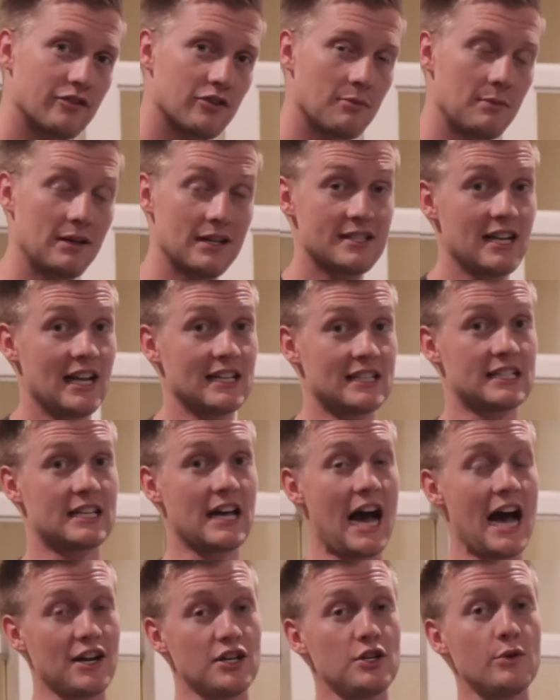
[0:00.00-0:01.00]
for me to say it's
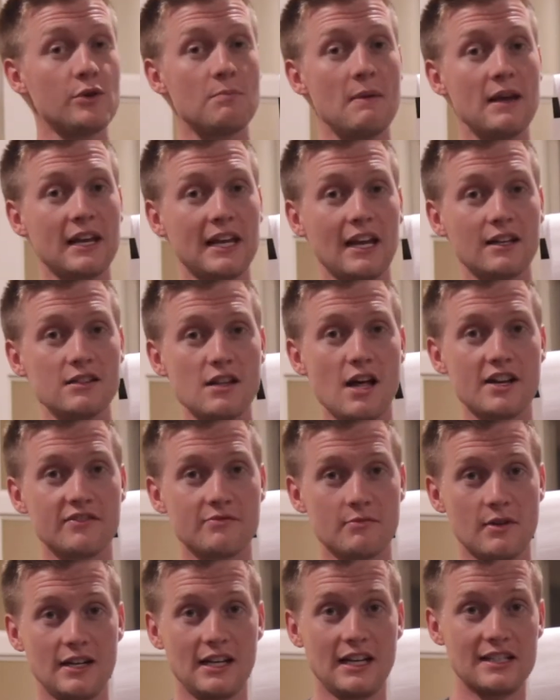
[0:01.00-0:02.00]
got to do with making a lot
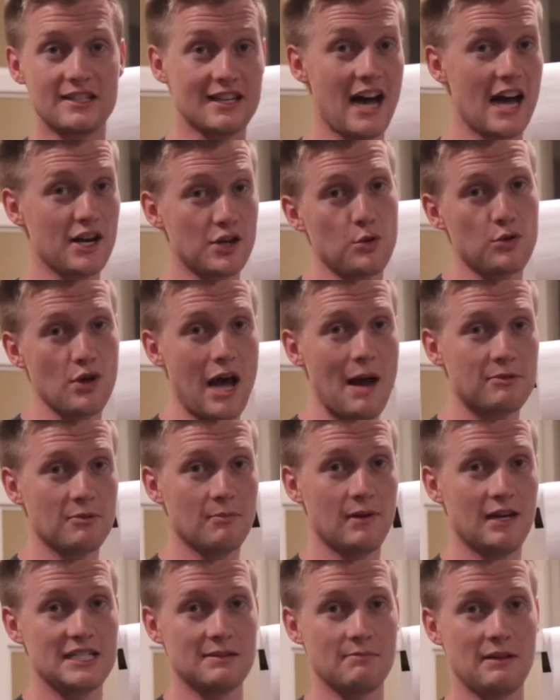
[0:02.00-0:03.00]
of money, it's got to do with
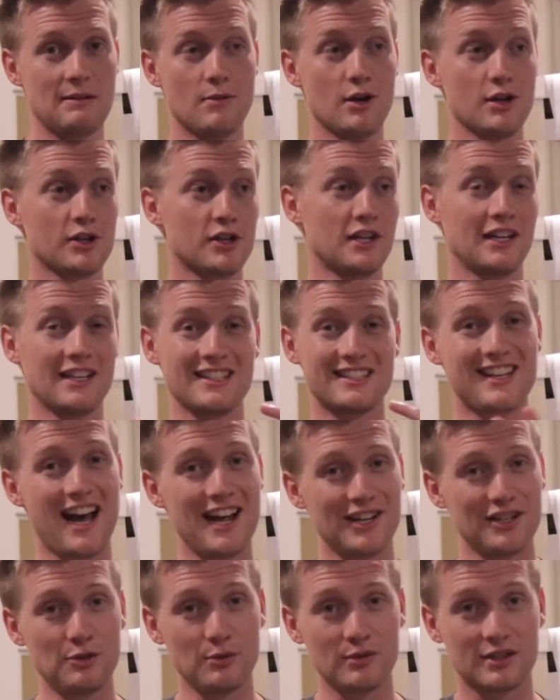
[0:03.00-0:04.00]
optimizing my marketing, it's
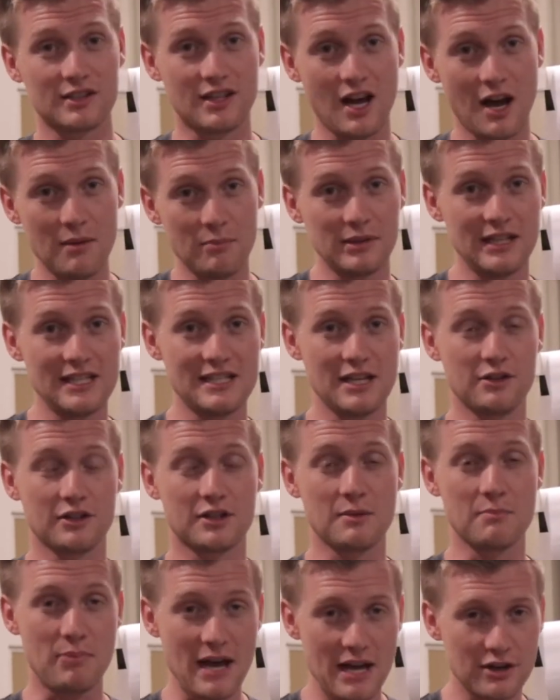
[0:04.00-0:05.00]
got to do with companies that are
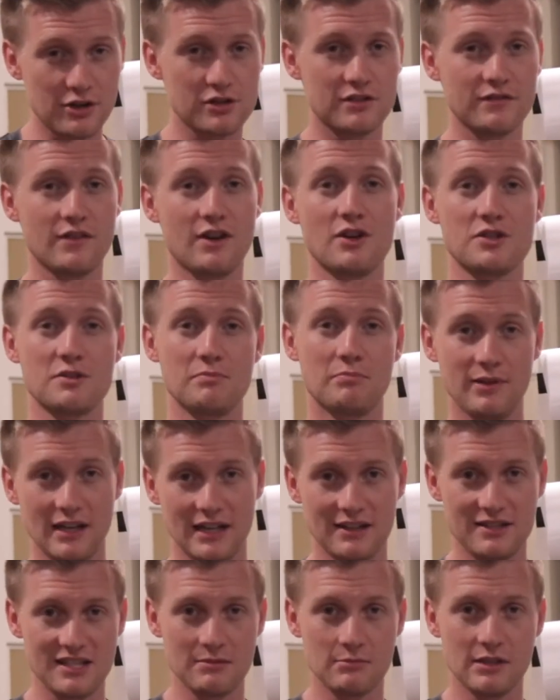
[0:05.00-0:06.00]
competitors of ours and
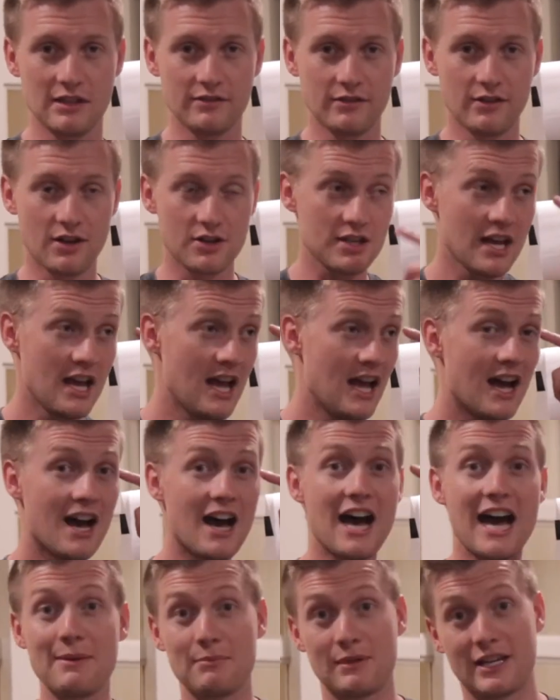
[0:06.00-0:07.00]
playing at the same level of ours.
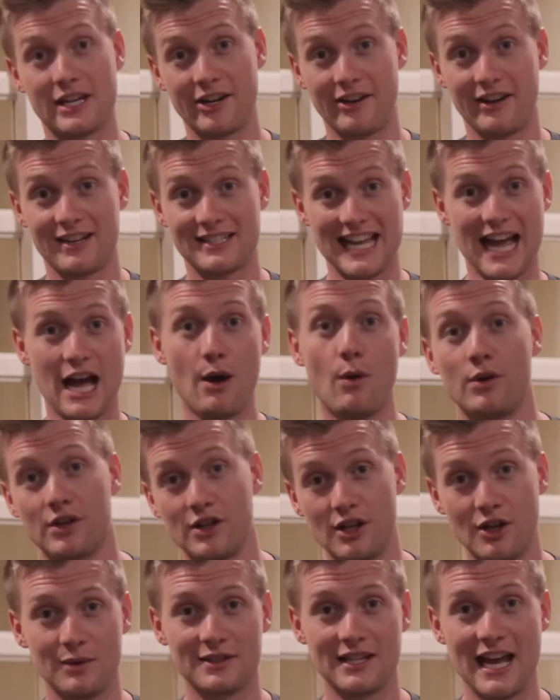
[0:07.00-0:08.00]
I'm curious, I want to
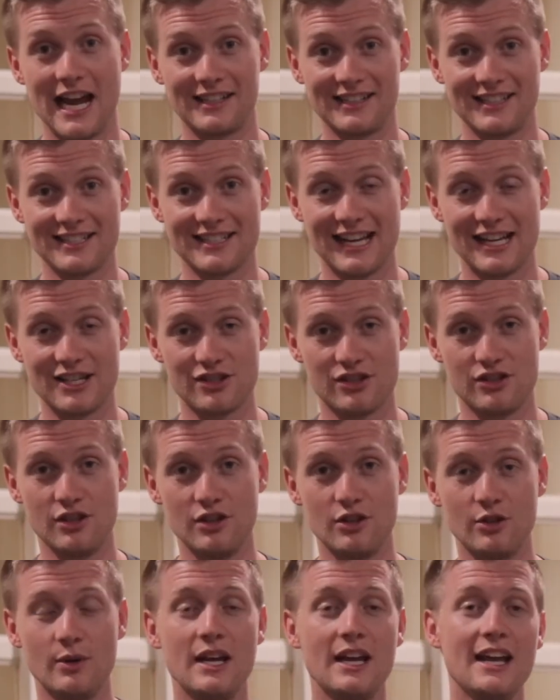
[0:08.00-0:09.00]
know what the heck these guys
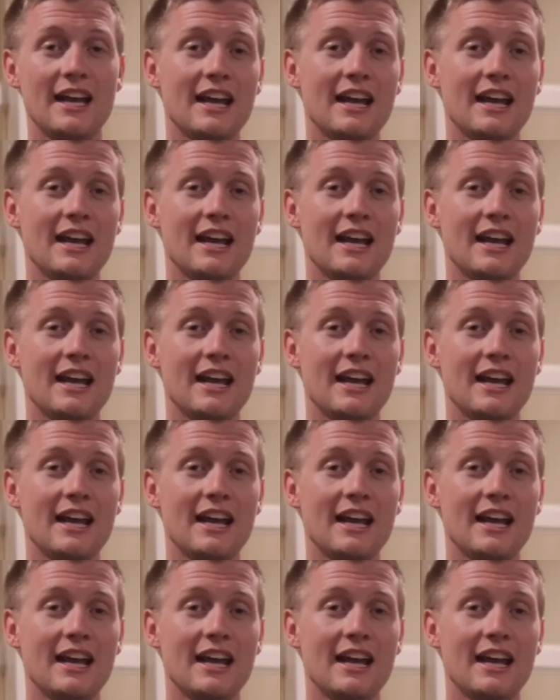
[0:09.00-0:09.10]
do.